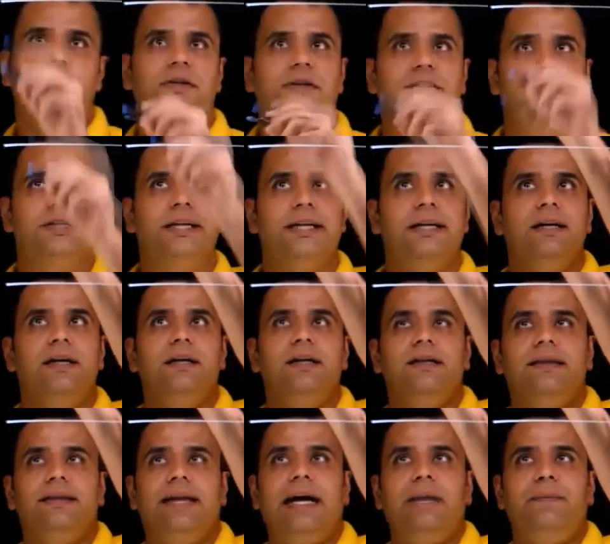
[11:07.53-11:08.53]
You see,
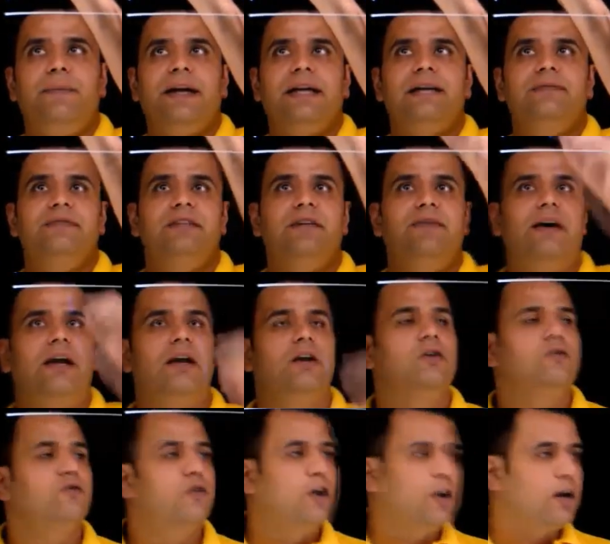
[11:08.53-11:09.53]
that becomes the value
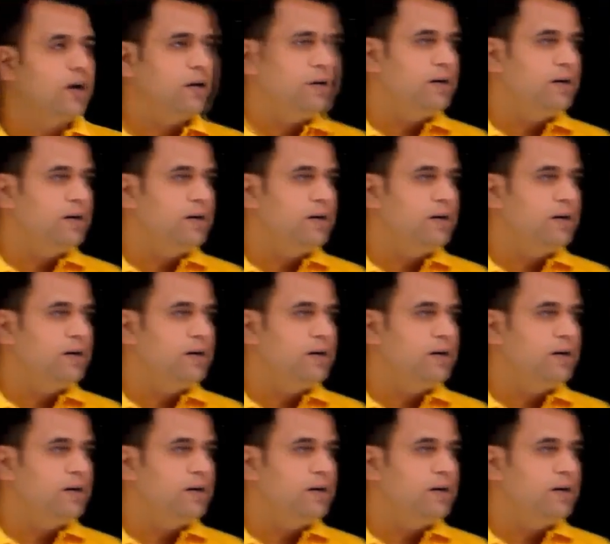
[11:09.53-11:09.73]
for